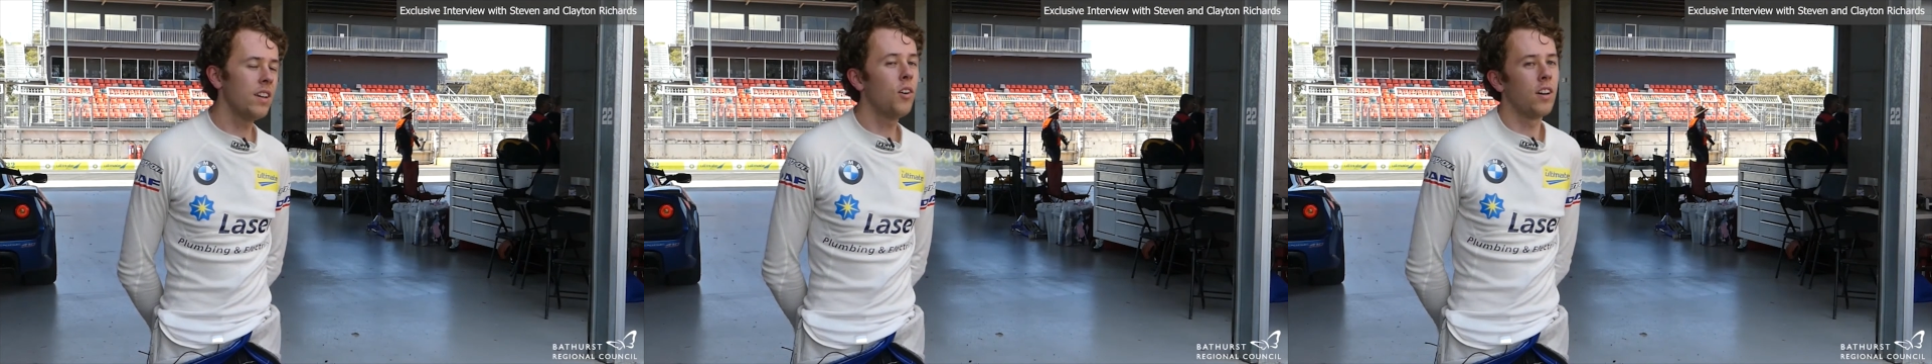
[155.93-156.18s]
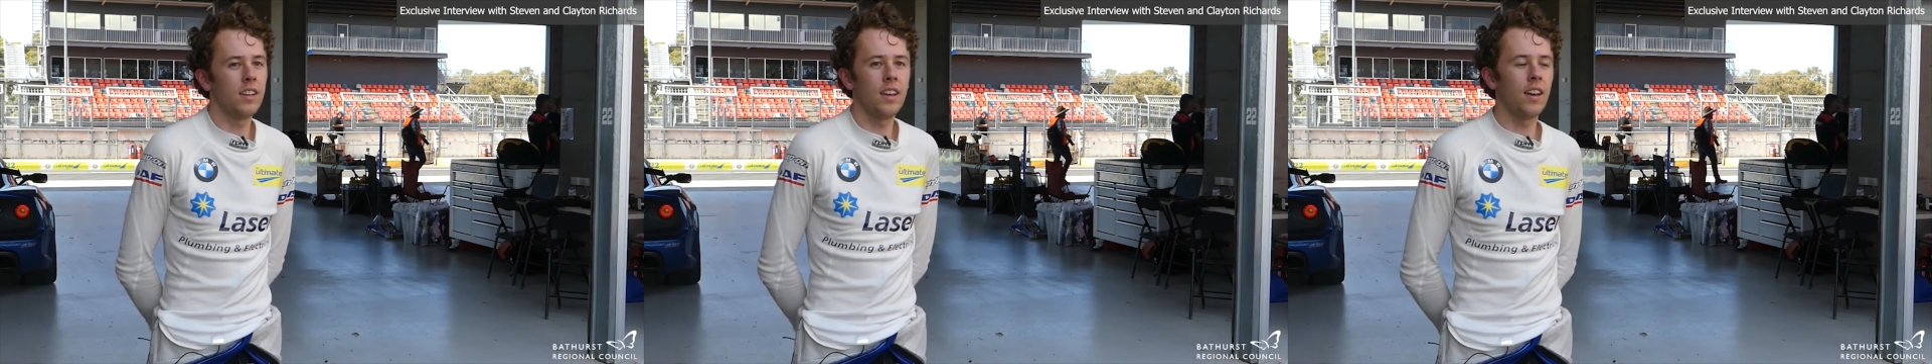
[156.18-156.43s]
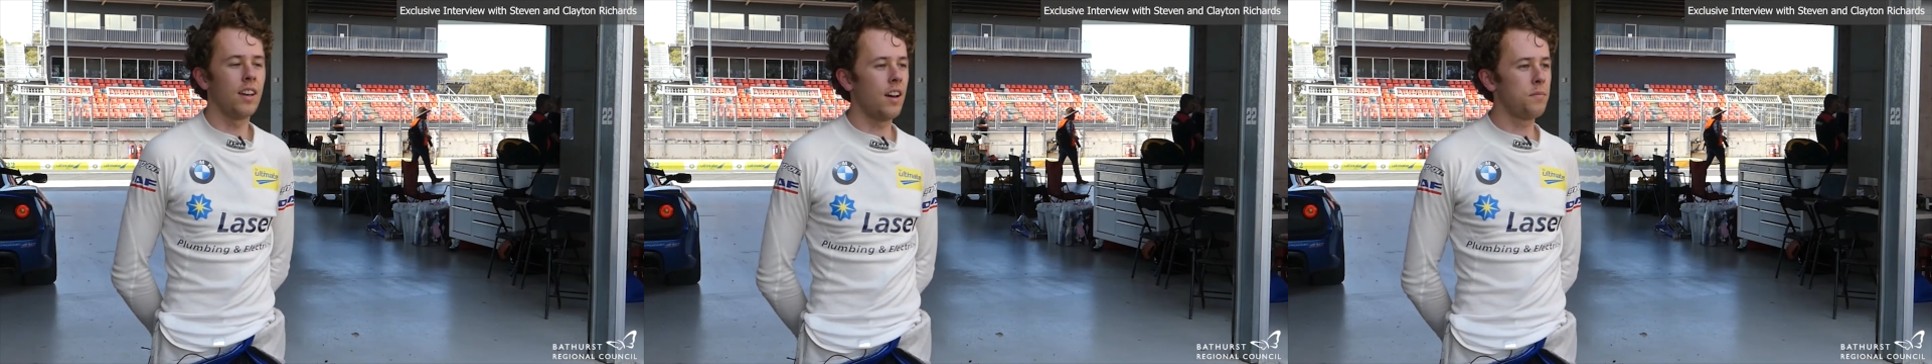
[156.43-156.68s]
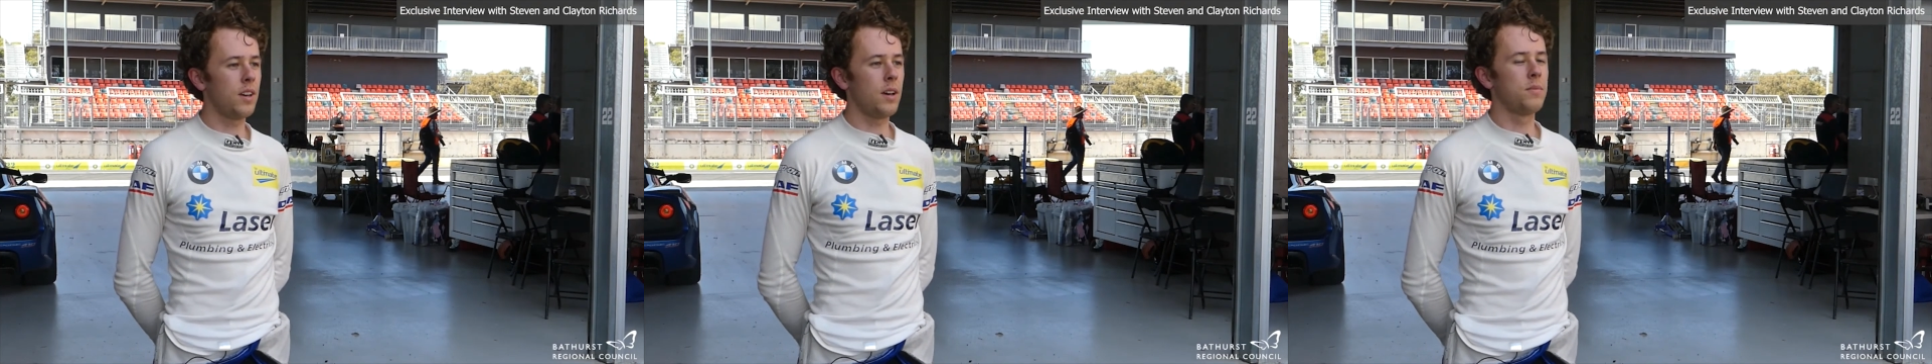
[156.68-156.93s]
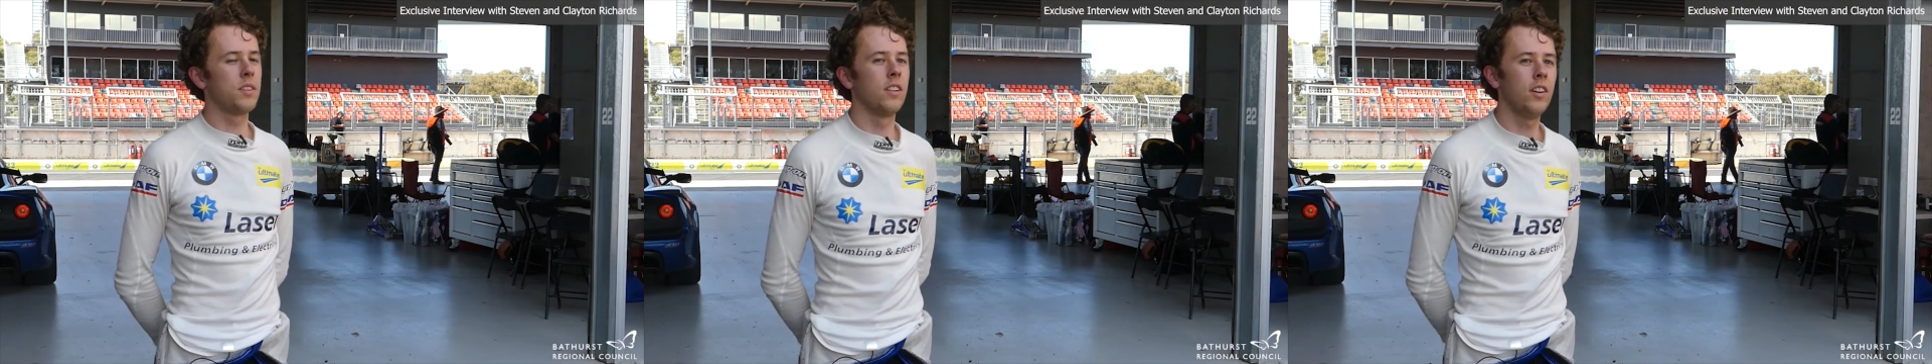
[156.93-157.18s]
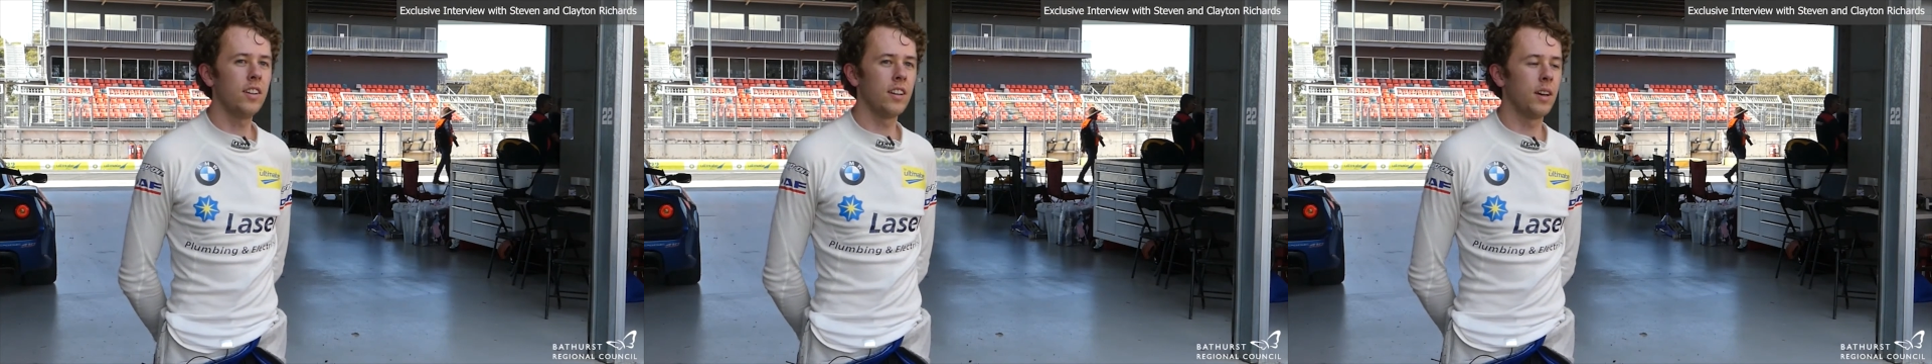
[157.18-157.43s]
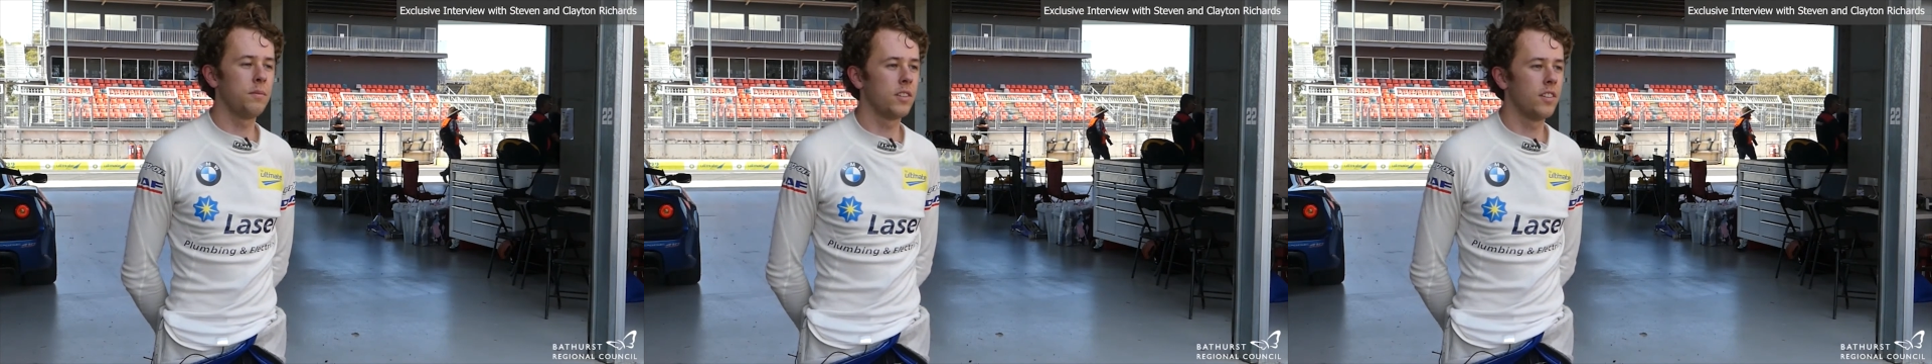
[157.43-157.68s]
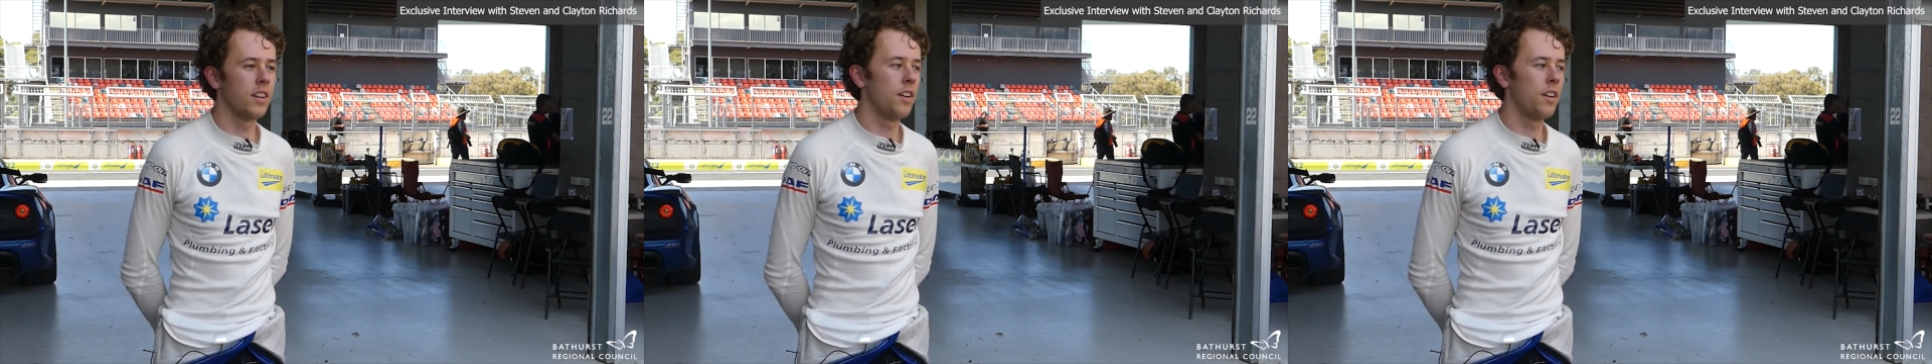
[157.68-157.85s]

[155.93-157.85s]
Well, yeah, absolutely, absolutely.